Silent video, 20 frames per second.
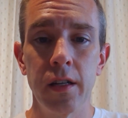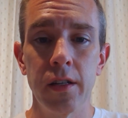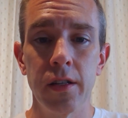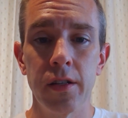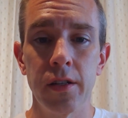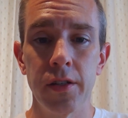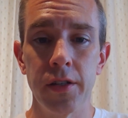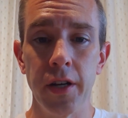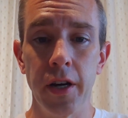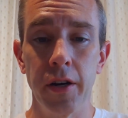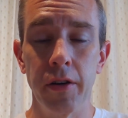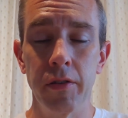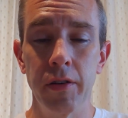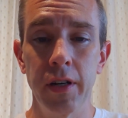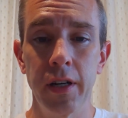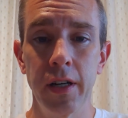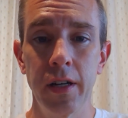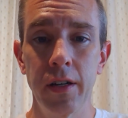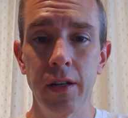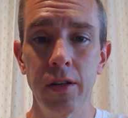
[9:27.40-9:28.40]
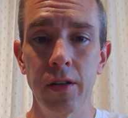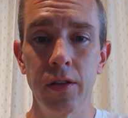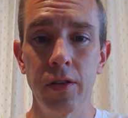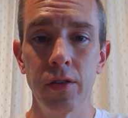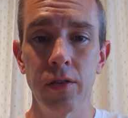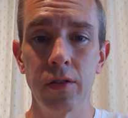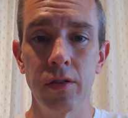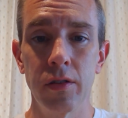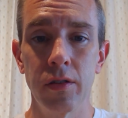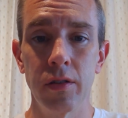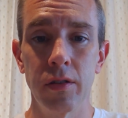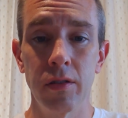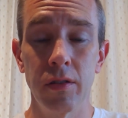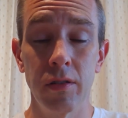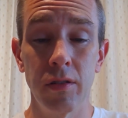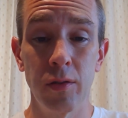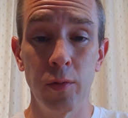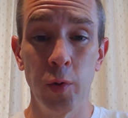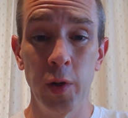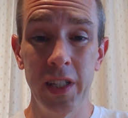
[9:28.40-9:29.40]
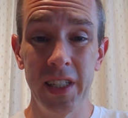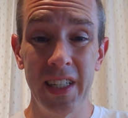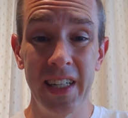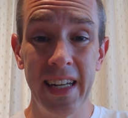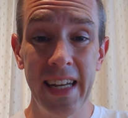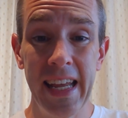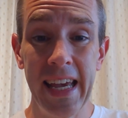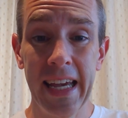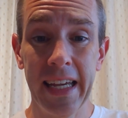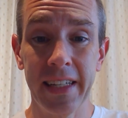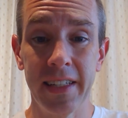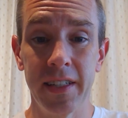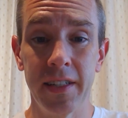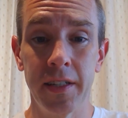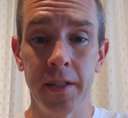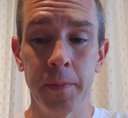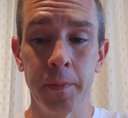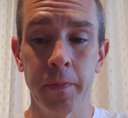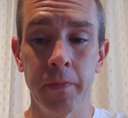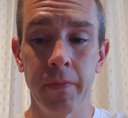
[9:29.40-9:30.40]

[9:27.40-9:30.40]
So what's next?